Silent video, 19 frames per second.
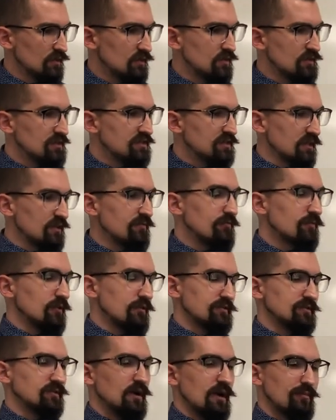sit in front
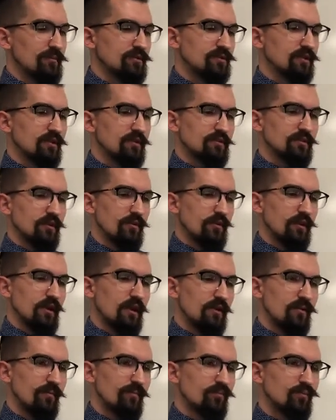of slot machines all
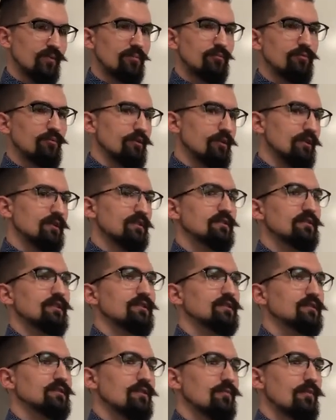day pulling these
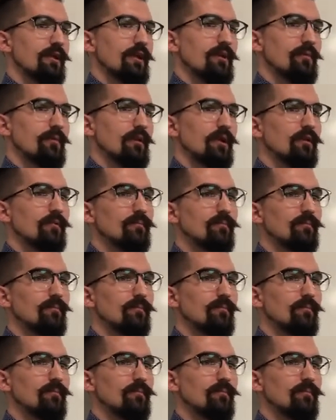things so they run out of money?